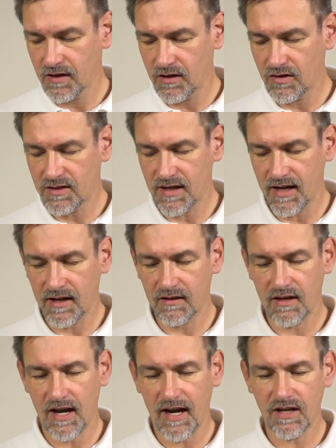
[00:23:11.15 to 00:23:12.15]
You take
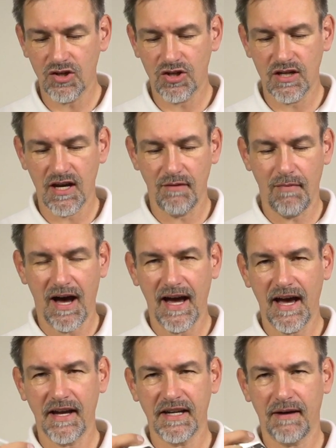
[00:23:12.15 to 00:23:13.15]
the
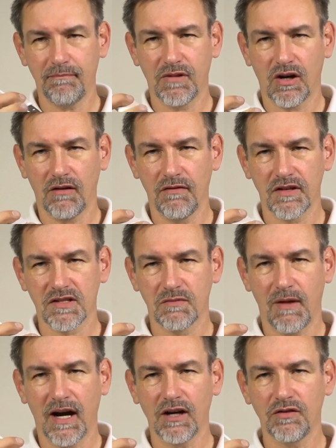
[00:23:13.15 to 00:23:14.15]
HDMI adapter of the
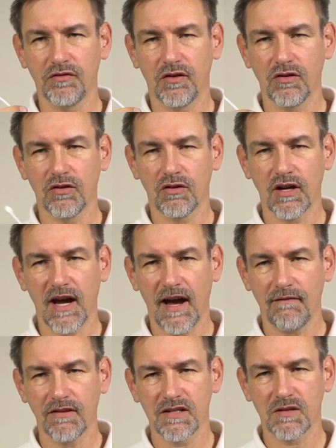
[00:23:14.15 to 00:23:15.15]
smartphone, or you
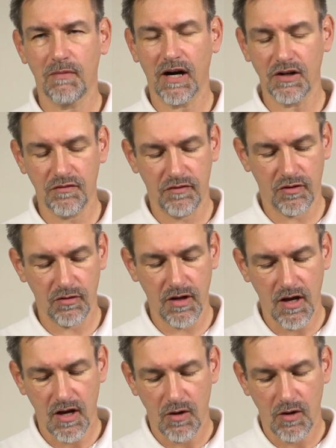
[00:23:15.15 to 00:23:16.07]
have a smartphone